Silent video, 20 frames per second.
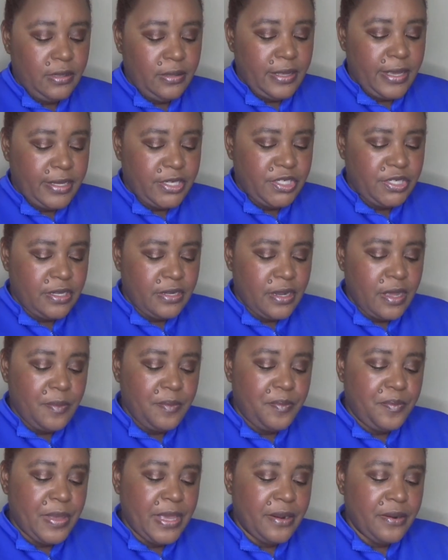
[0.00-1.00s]
Collection
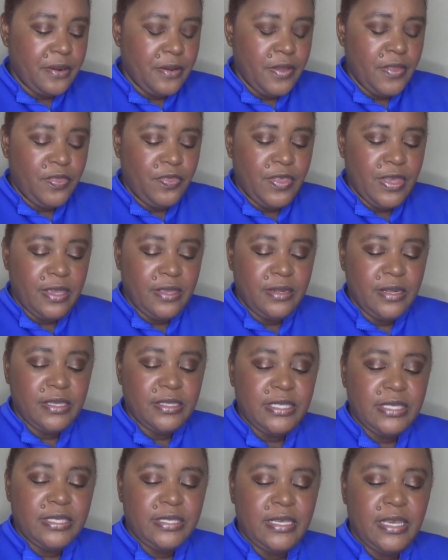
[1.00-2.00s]
Better Than
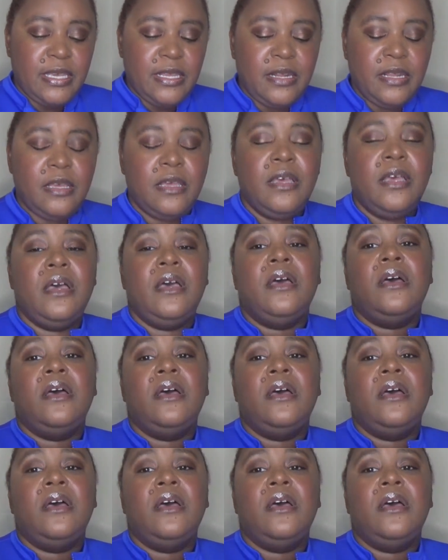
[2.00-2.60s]
Skin